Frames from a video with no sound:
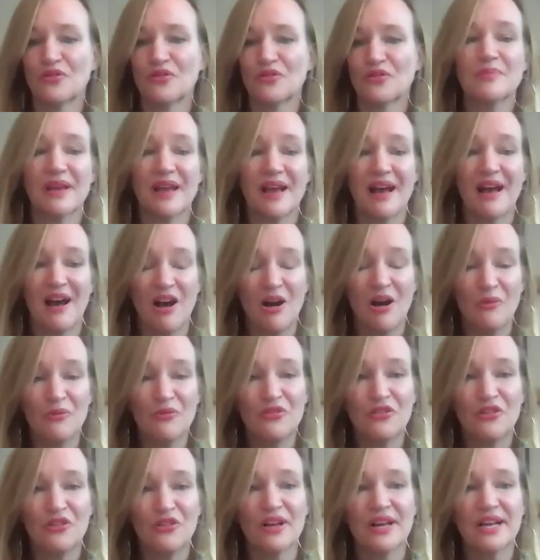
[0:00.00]
to be
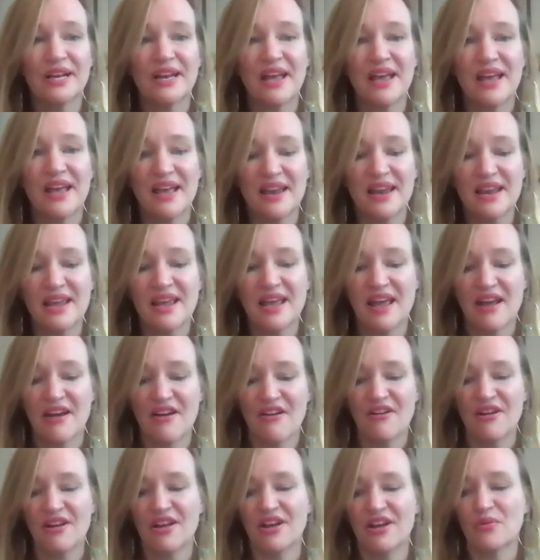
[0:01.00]
helpful in any
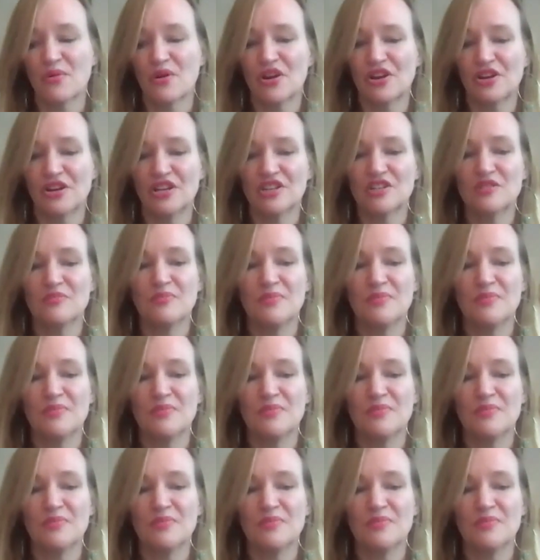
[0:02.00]
area where you need to